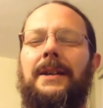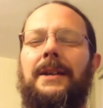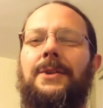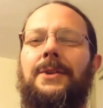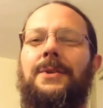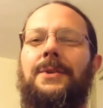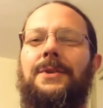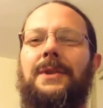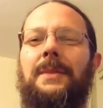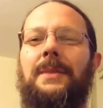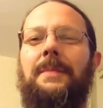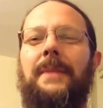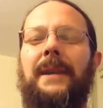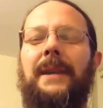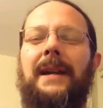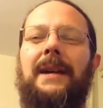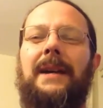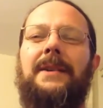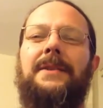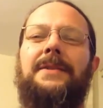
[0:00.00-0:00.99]
into
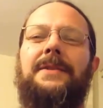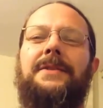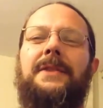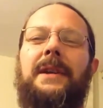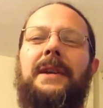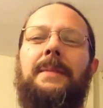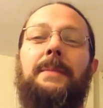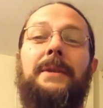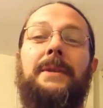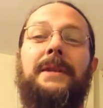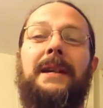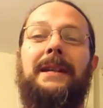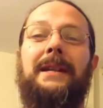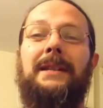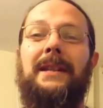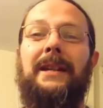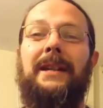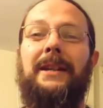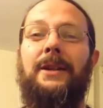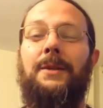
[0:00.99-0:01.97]
something else and
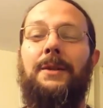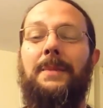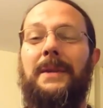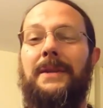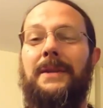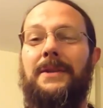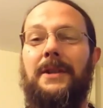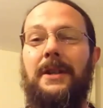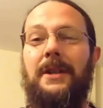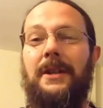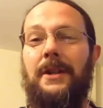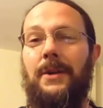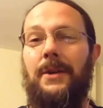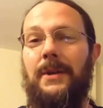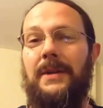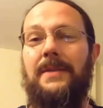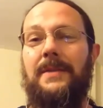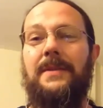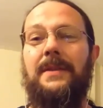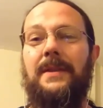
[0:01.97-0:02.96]
pretend like nobody's going to
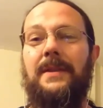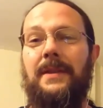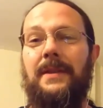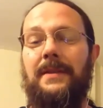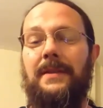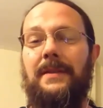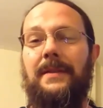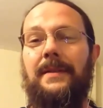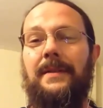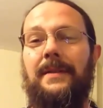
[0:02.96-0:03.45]
notice